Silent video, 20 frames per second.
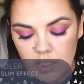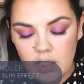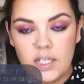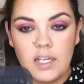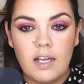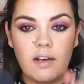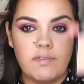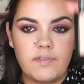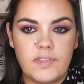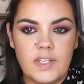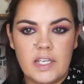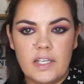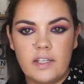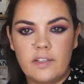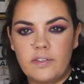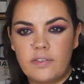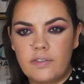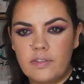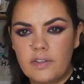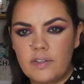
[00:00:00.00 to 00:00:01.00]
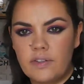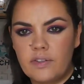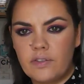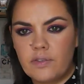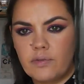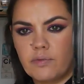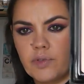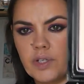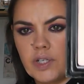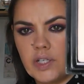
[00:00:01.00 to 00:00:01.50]
Love this. This
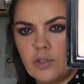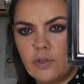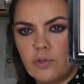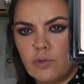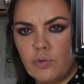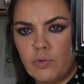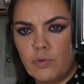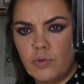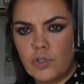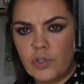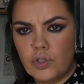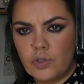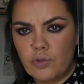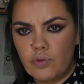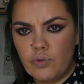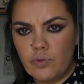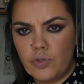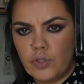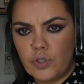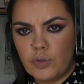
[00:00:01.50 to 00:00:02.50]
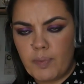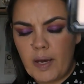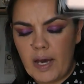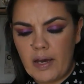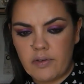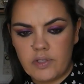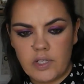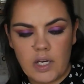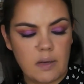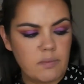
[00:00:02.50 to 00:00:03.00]
is a really gorgeous, gorgeous
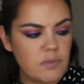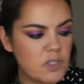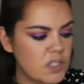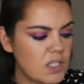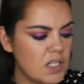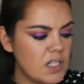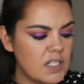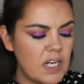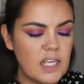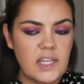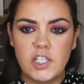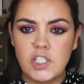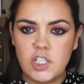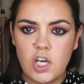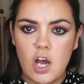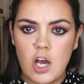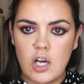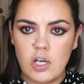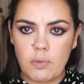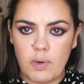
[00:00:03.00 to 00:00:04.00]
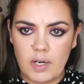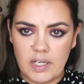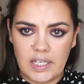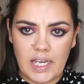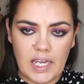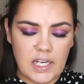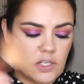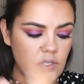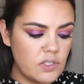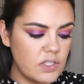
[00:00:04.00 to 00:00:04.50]
powder. I'm just going to take the dark one,
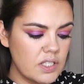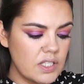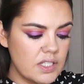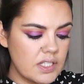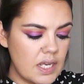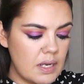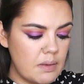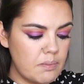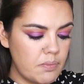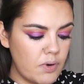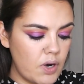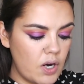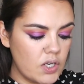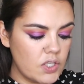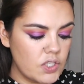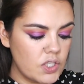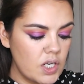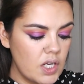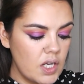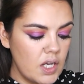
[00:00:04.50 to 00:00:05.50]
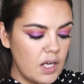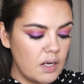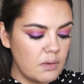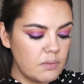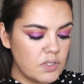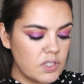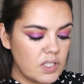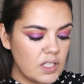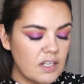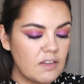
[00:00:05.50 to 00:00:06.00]
again using the same brush. I'm
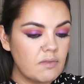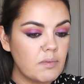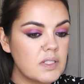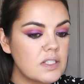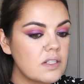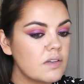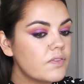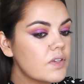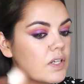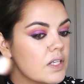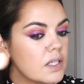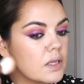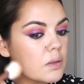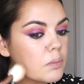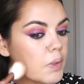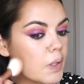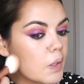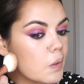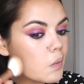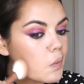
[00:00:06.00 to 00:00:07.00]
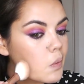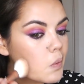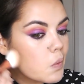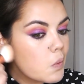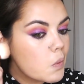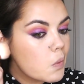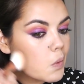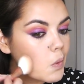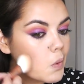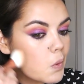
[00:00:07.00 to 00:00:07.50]
just going to give myself a little bit
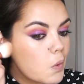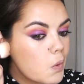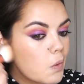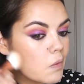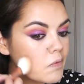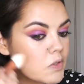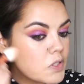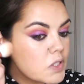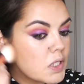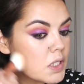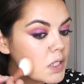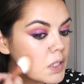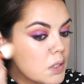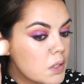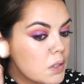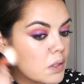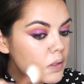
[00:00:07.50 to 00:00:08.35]
of a cheek.